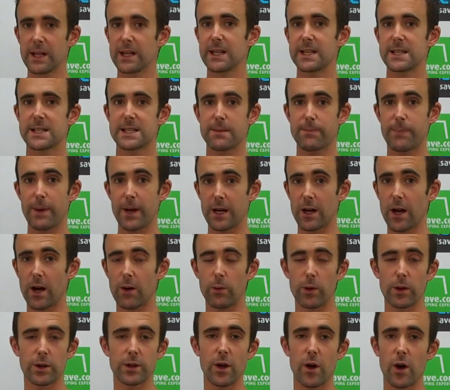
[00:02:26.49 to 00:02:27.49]
It's a bit like
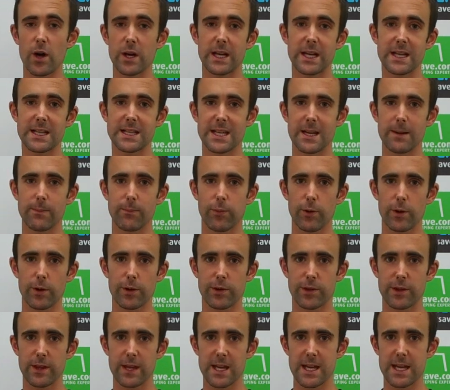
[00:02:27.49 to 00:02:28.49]
what Nike did
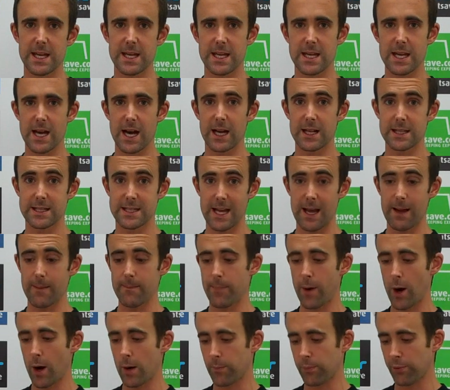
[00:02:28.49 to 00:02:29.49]
with the
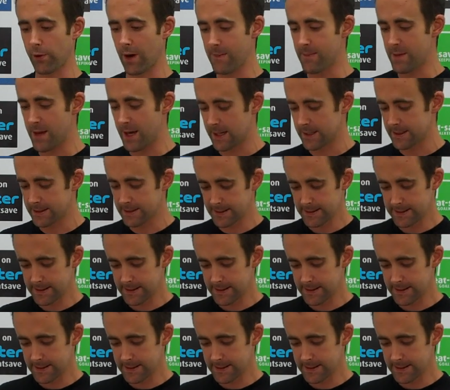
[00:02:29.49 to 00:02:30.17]
Tiempo Premier.